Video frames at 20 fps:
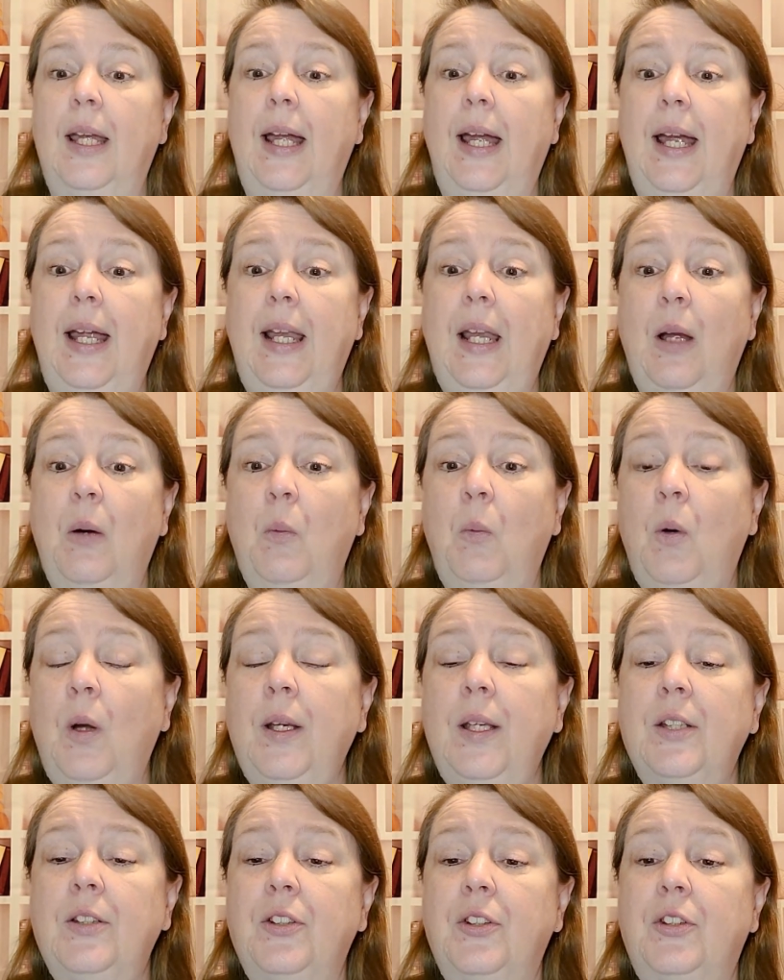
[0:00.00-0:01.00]
and I
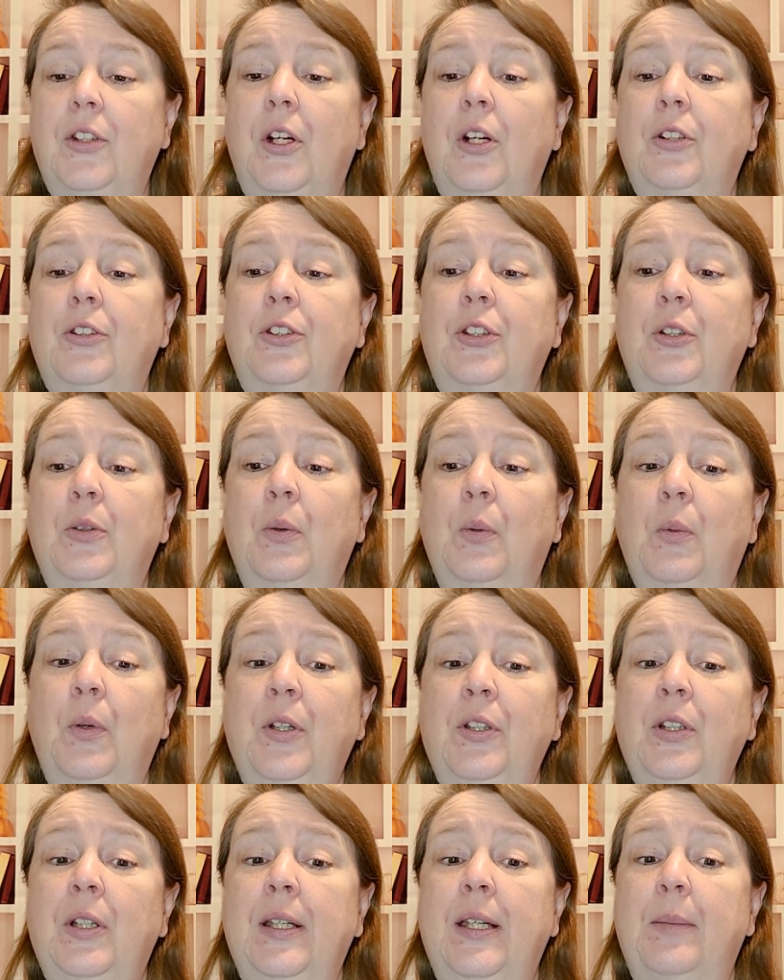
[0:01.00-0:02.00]
wanted to talk to you
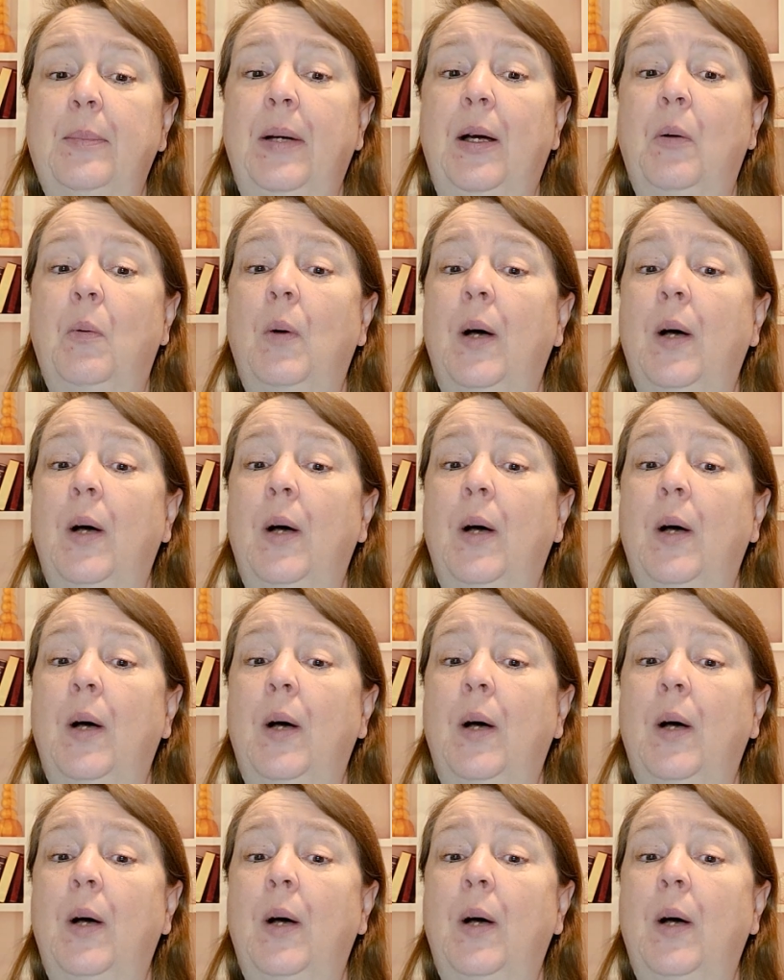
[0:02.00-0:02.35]
originally about